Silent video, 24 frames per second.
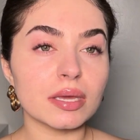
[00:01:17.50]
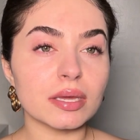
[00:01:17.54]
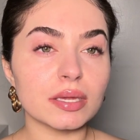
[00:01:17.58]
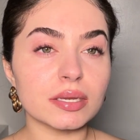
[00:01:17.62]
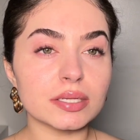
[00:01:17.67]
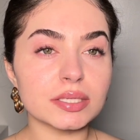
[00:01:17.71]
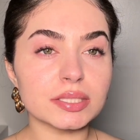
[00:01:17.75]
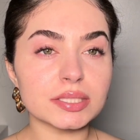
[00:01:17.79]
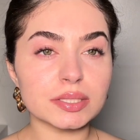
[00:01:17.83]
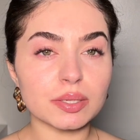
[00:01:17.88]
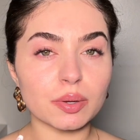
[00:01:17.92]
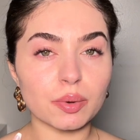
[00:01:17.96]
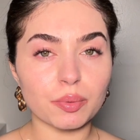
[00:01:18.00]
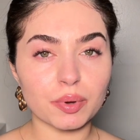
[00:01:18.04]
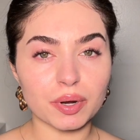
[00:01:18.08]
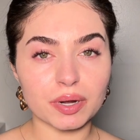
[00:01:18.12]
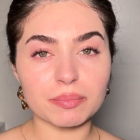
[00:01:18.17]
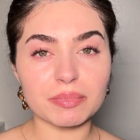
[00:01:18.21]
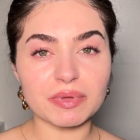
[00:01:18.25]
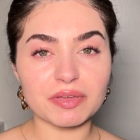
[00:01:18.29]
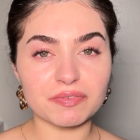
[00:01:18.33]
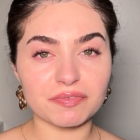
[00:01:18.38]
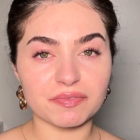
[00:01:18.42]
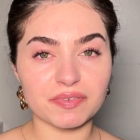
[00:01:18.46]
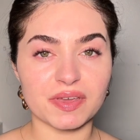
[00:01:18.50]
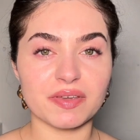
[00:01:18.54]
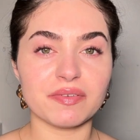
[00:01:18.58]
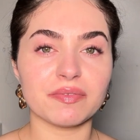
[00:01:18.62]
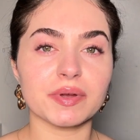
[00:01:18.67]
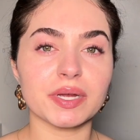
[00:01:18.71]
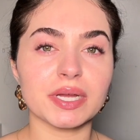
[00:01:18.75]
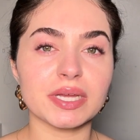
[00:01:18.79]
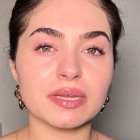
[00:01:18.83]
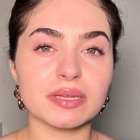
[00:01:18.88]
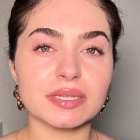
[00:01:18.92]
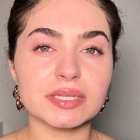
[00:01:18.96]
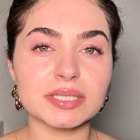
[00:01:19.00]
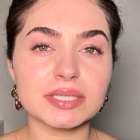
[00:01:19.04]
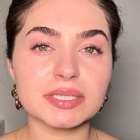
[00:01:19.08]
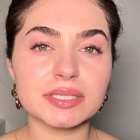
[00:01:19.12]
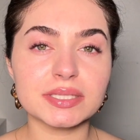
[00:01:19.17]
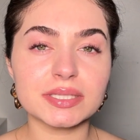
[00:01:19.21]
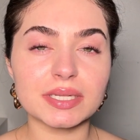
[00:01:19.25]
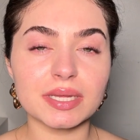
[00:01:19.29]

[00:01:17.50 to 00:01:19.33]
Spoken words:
It is one of my favorites